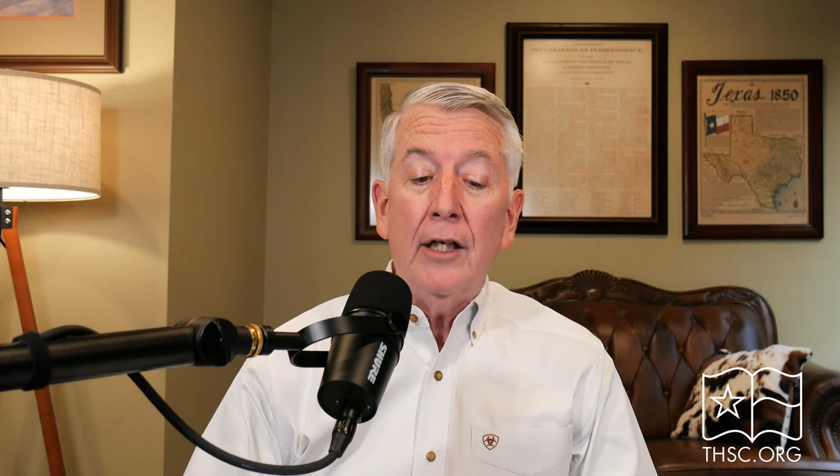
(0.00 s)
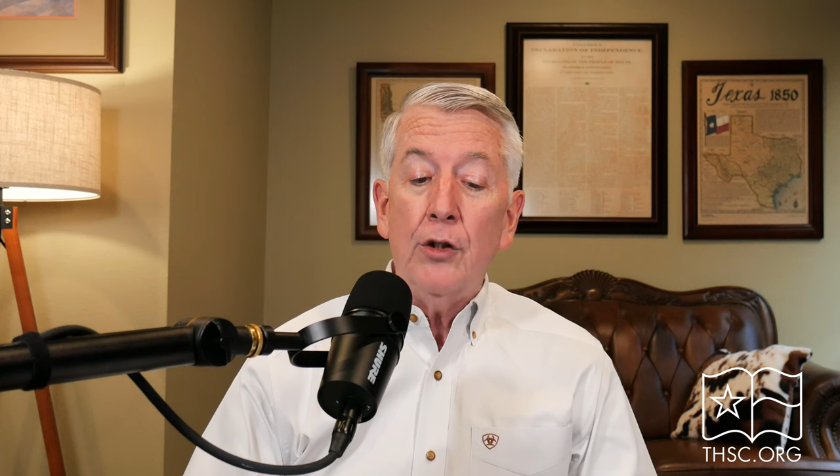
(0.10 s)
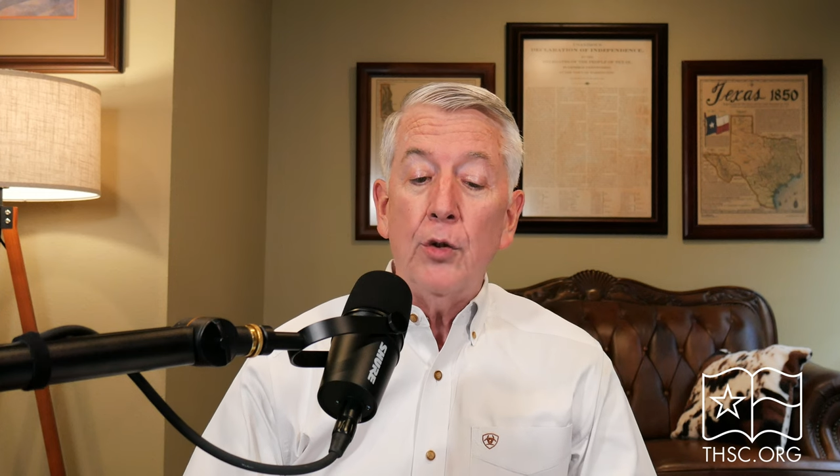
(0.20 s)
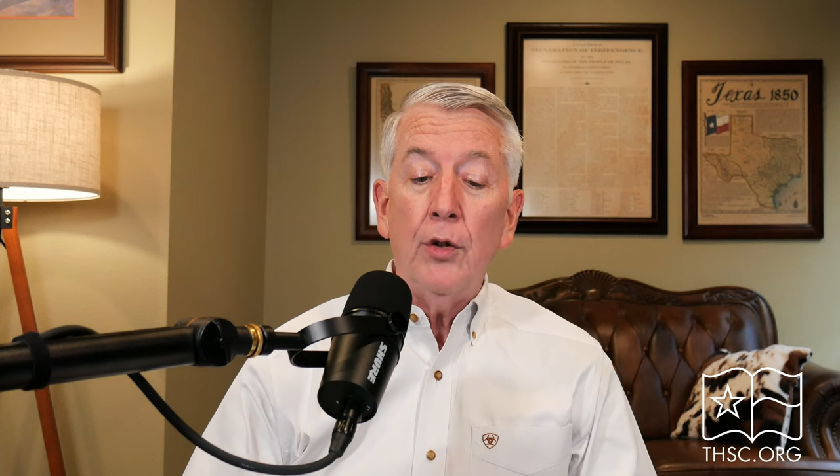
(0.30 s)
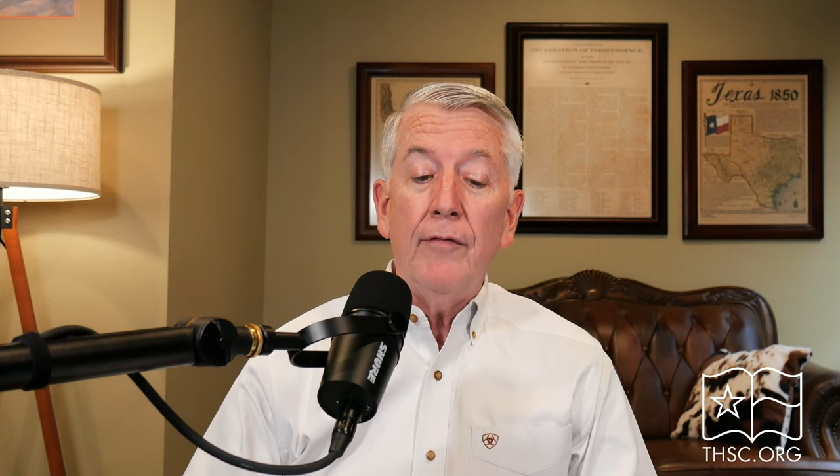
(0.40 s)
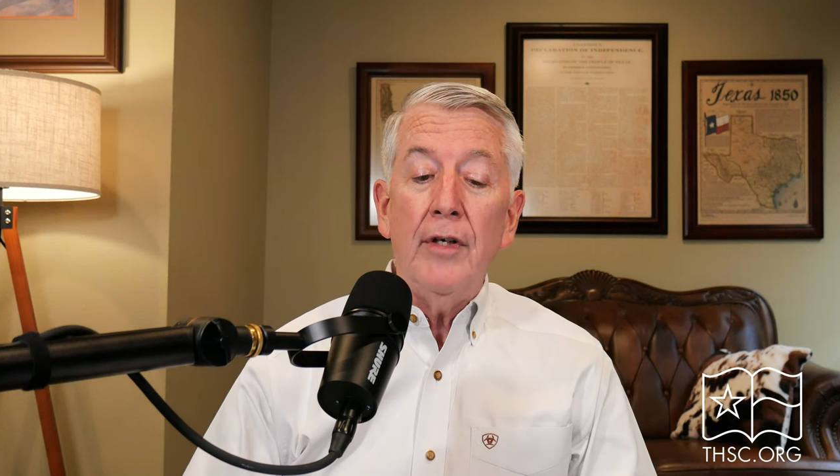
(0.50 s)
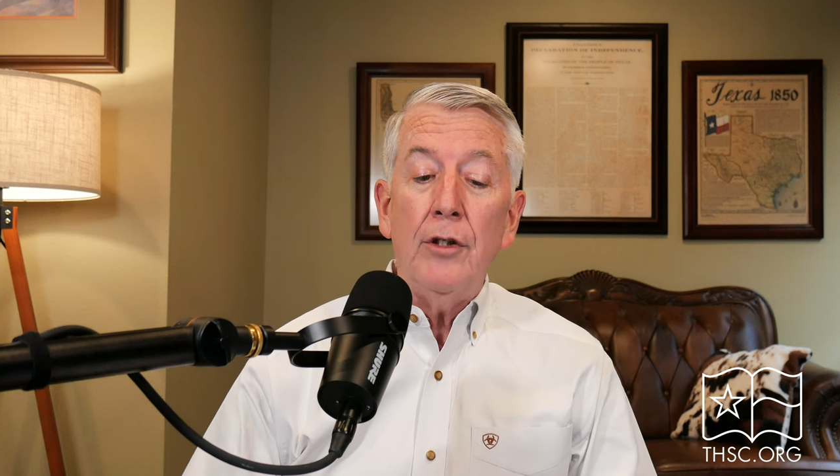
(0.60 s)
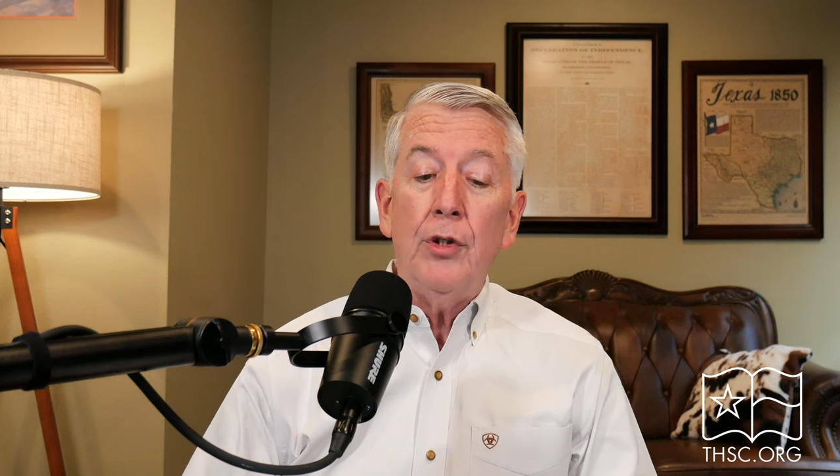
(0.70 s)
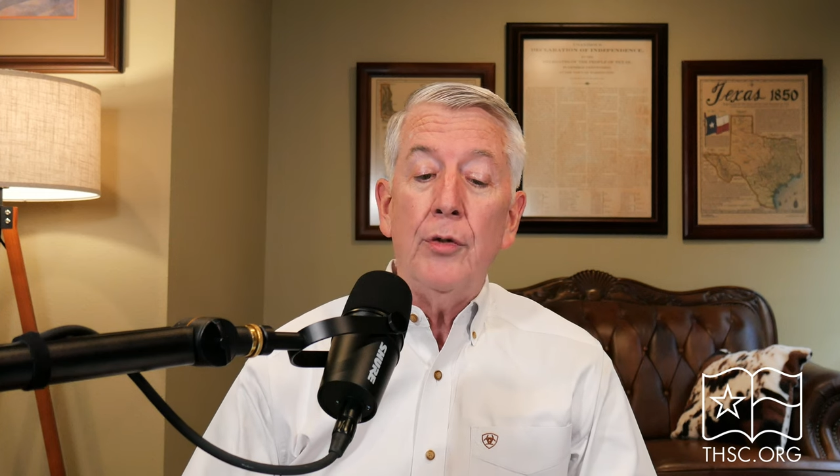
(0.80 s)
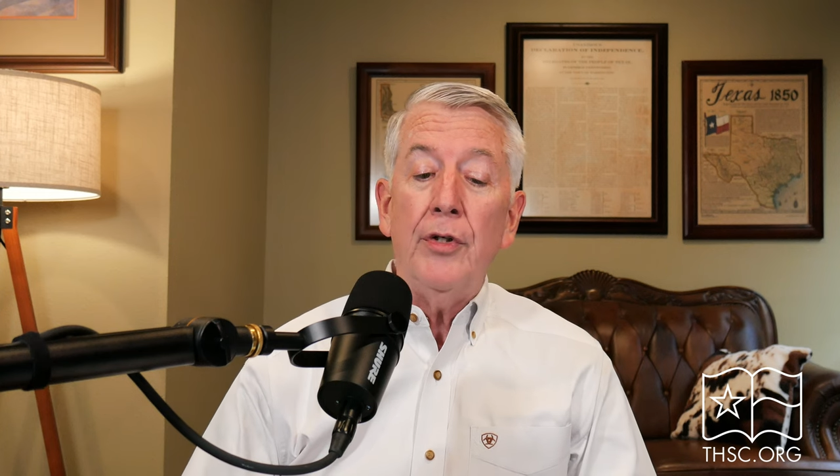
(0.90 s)
control of their
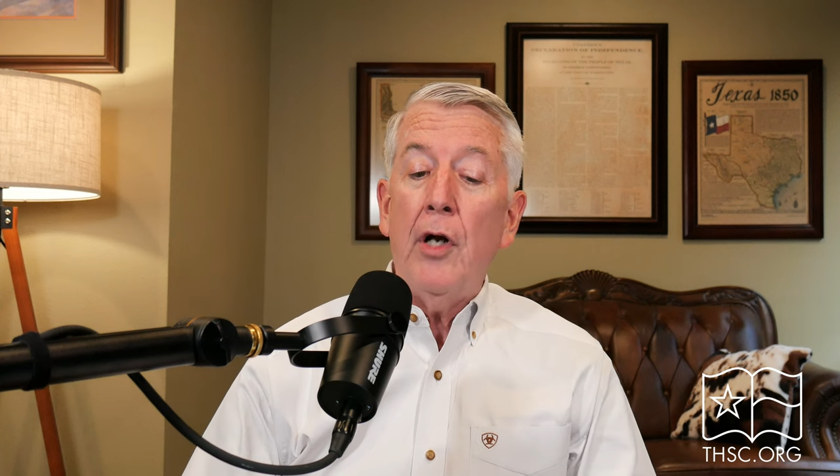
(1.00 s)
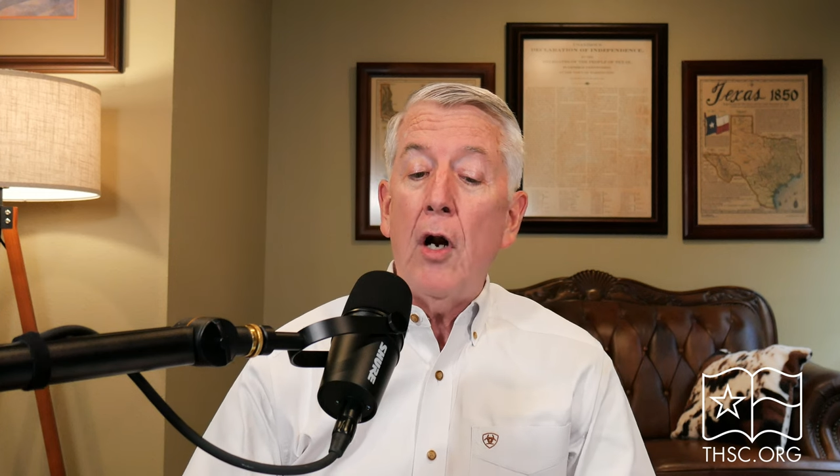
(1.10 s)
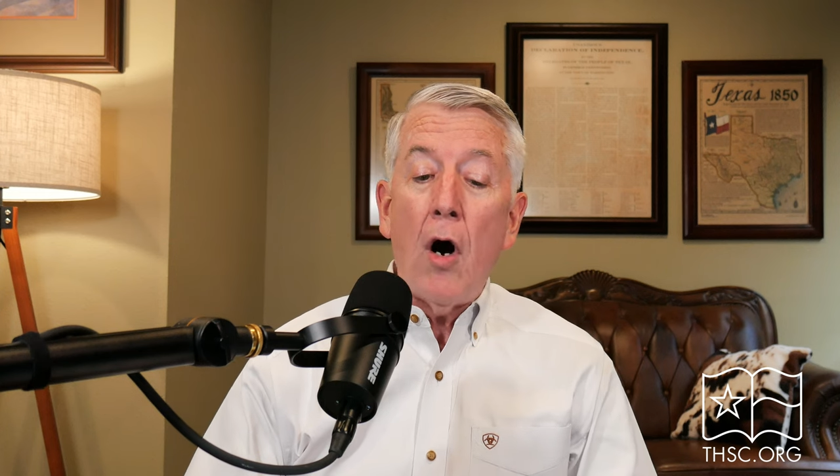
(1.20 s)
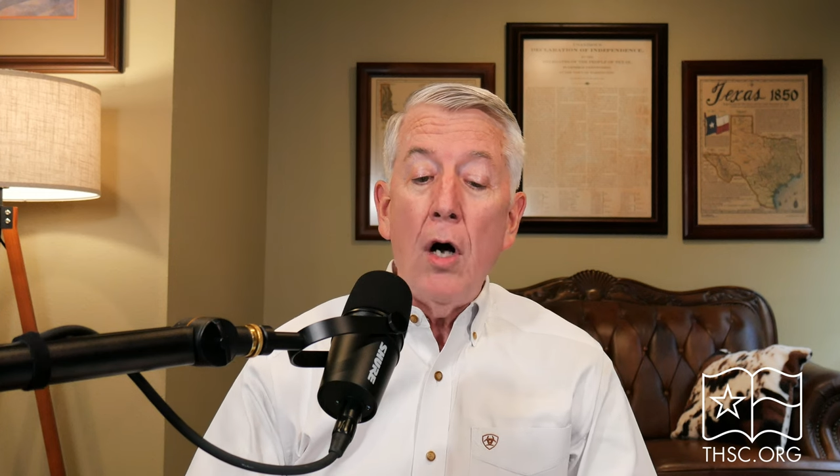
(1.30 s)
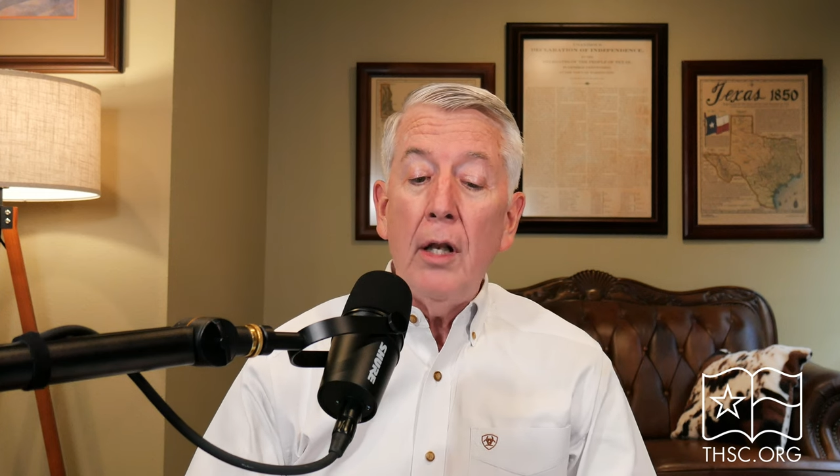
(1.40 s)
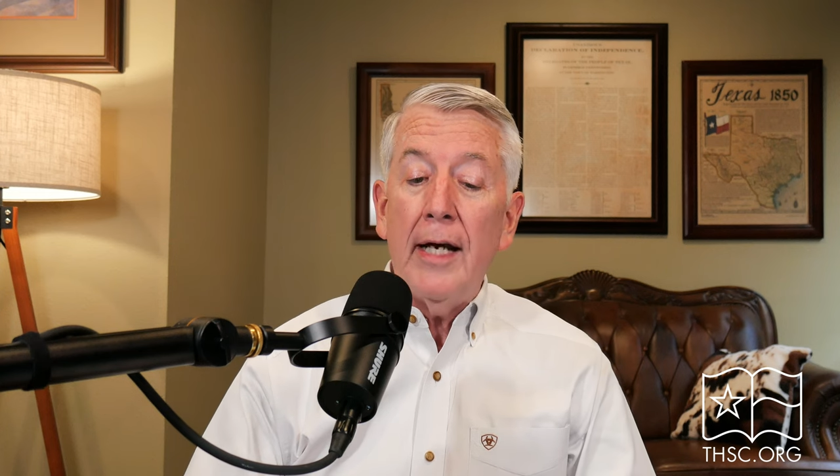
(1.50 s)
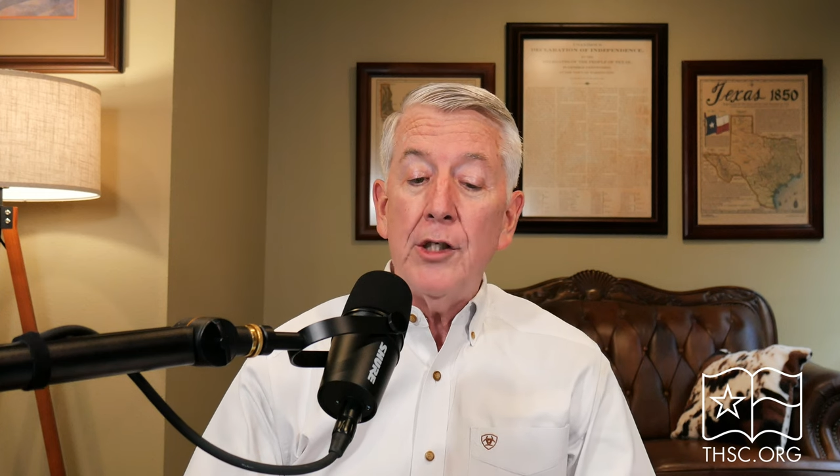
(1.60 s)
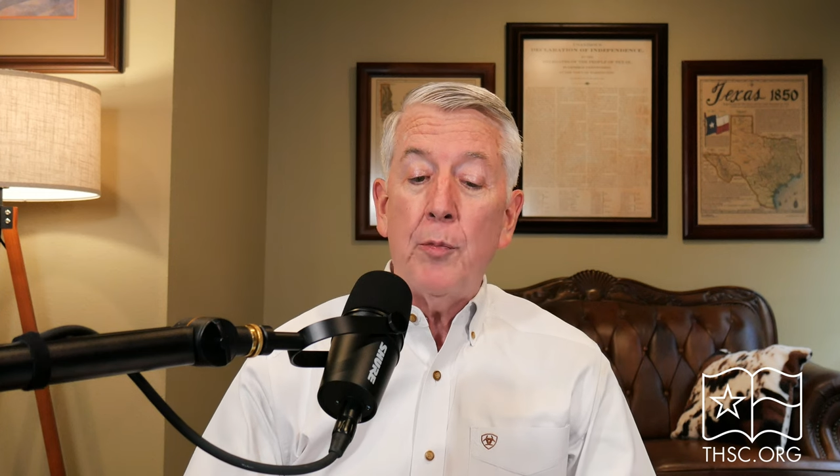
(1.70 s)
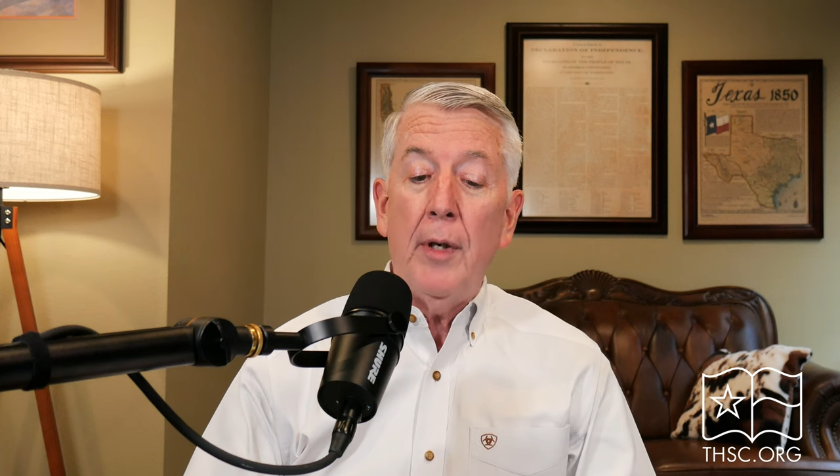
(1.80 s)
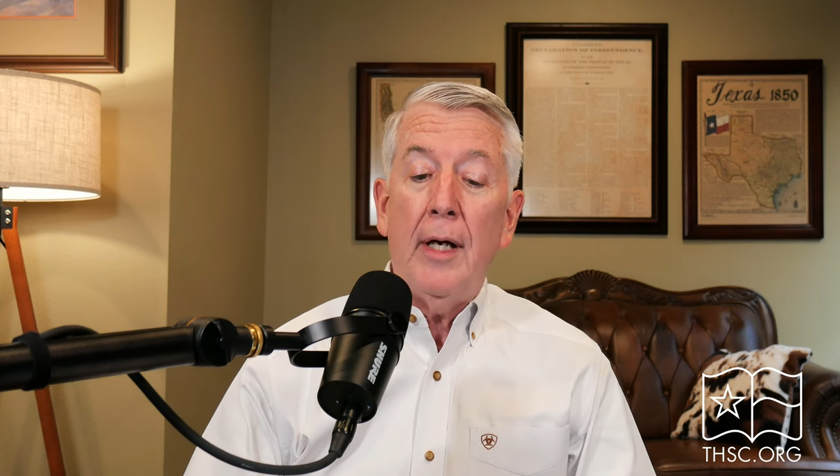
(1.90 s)
children in all
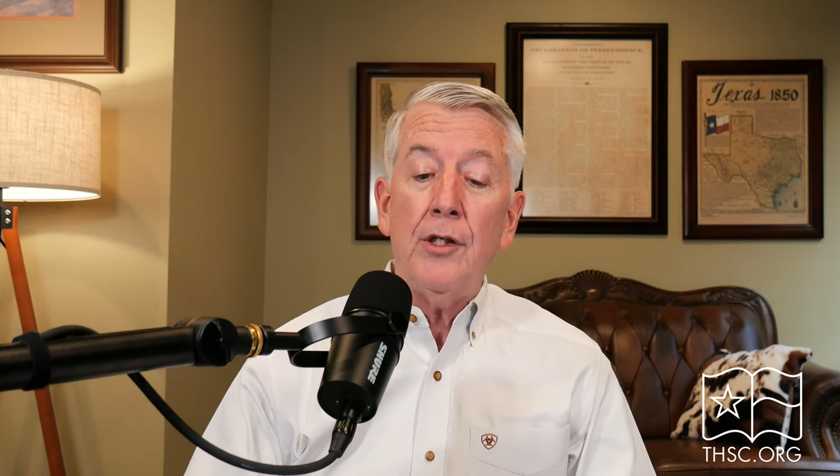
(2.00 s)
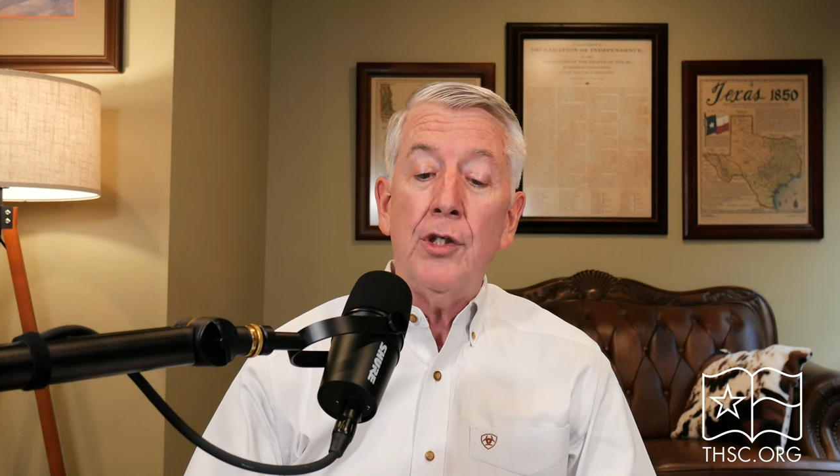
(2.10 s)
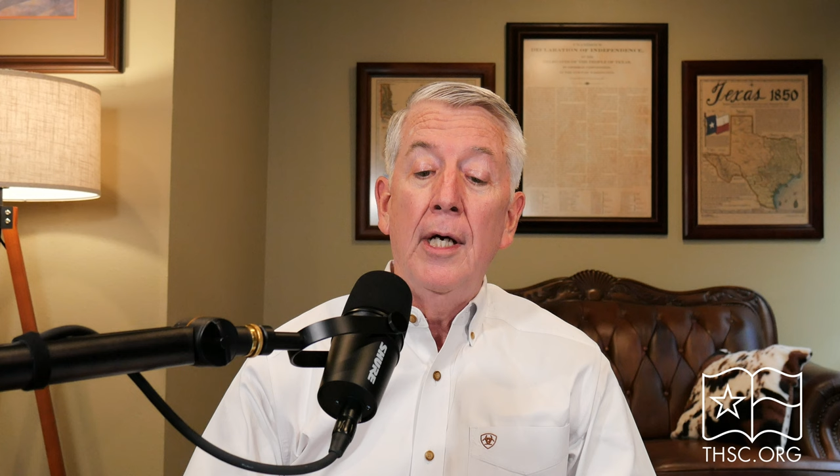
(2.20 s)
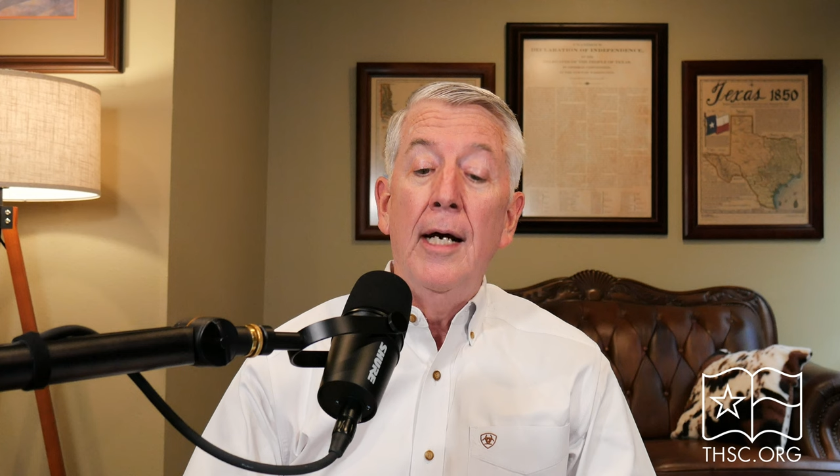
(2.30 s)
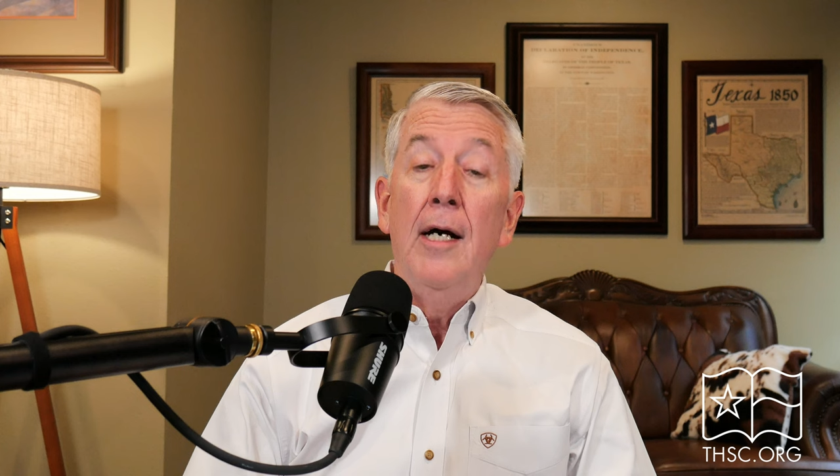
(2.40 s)
aspects,